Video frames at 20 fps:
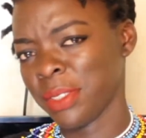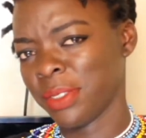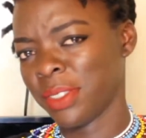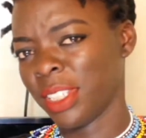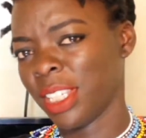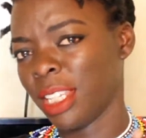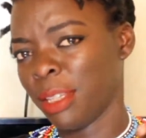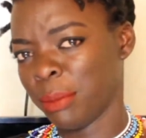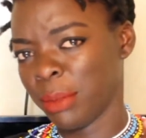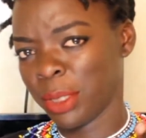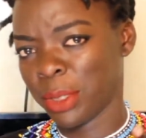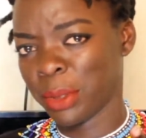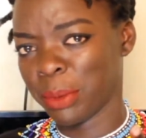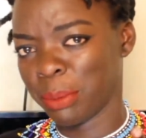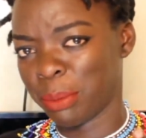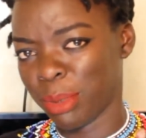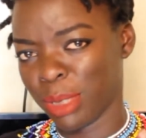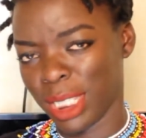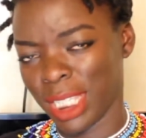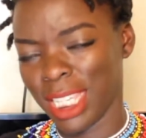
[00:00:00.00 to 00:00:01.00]
of all, let me
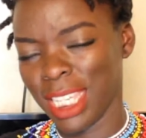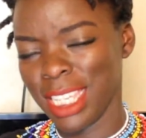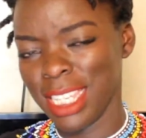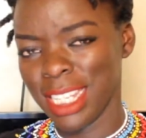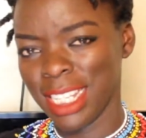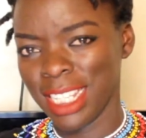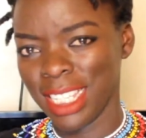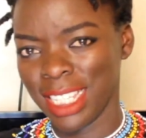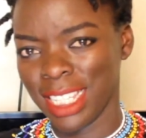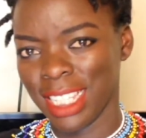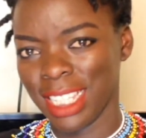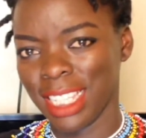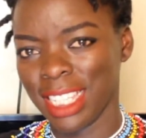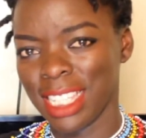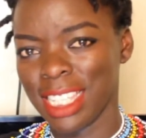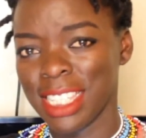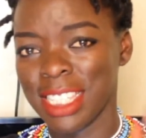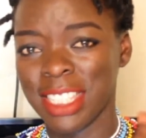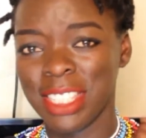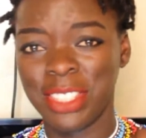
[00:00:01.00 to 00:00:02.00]
complain.
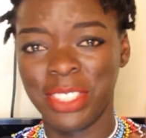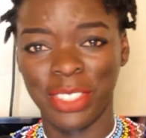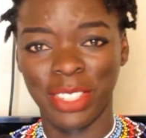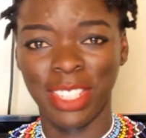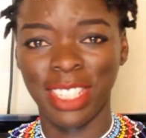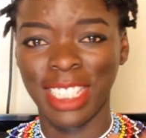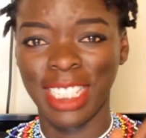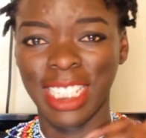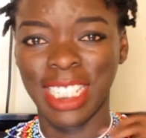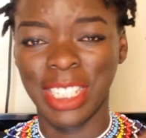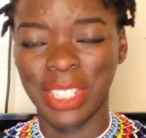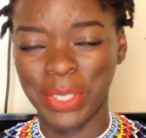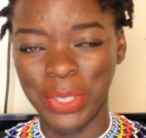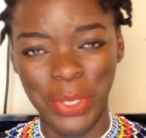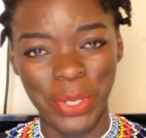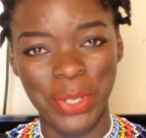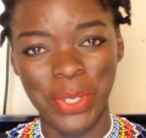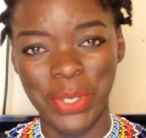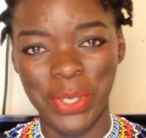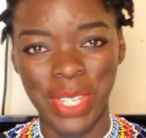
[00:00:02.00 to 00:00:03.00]
Is it only
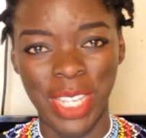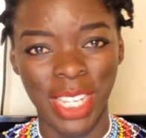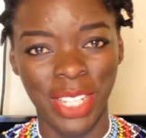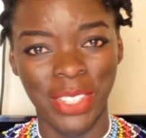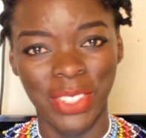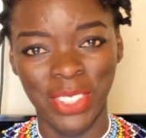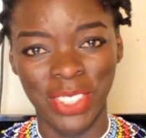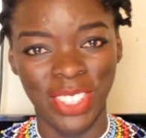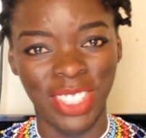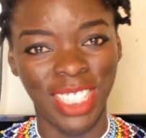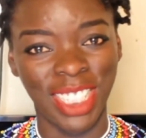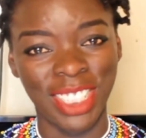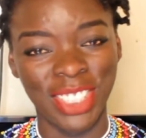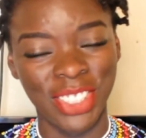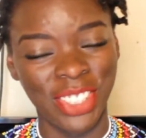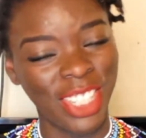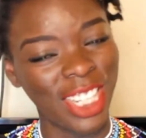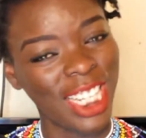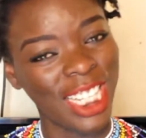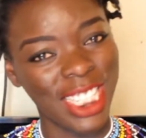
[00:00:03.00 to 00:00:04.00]
Nakuru where
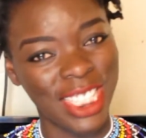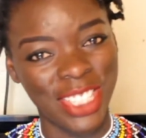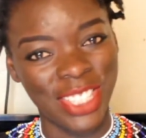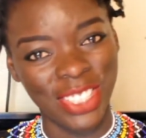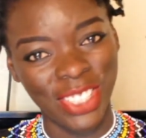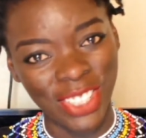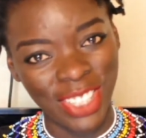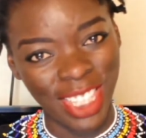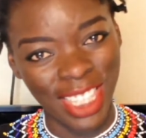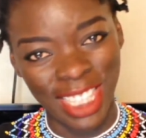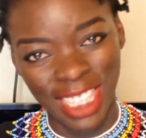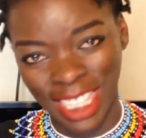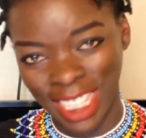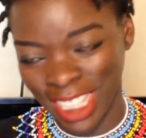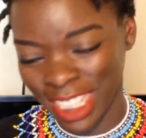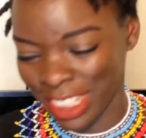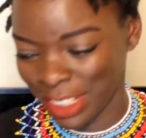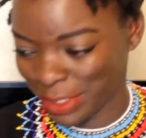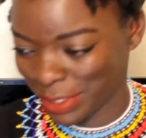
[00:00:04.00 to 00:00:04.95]
coconut oil is not there?